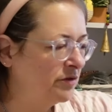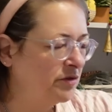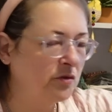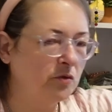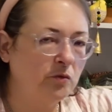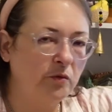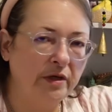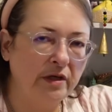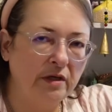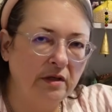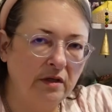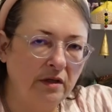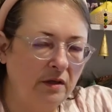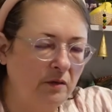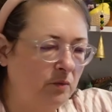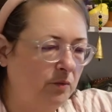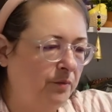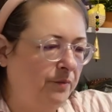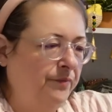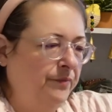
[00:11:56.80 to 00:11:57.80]

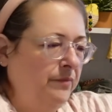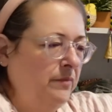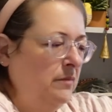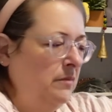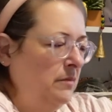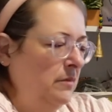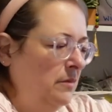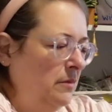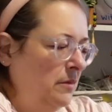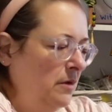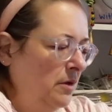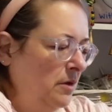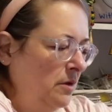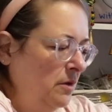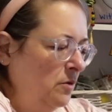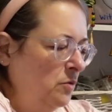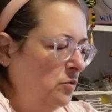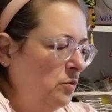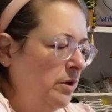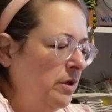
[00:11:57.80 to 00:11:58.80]
squiggly
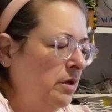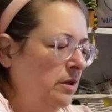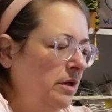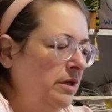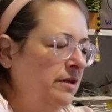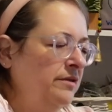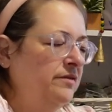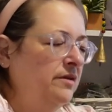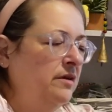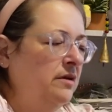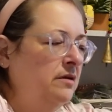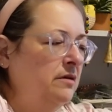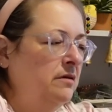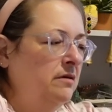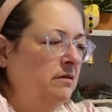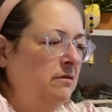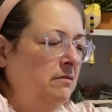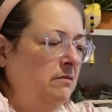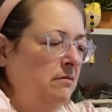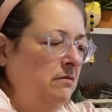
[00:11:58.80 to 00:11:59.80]
wigglies and
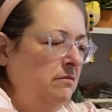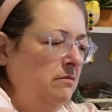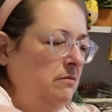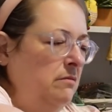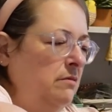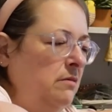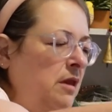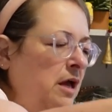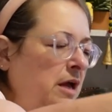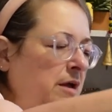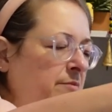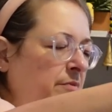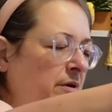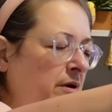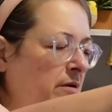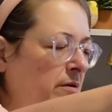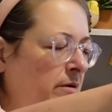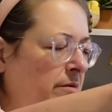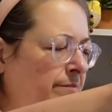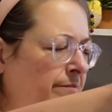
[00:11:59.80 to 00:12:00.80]
light
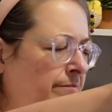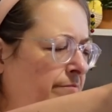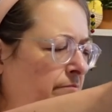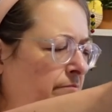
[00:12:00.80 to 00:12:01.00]
brown and,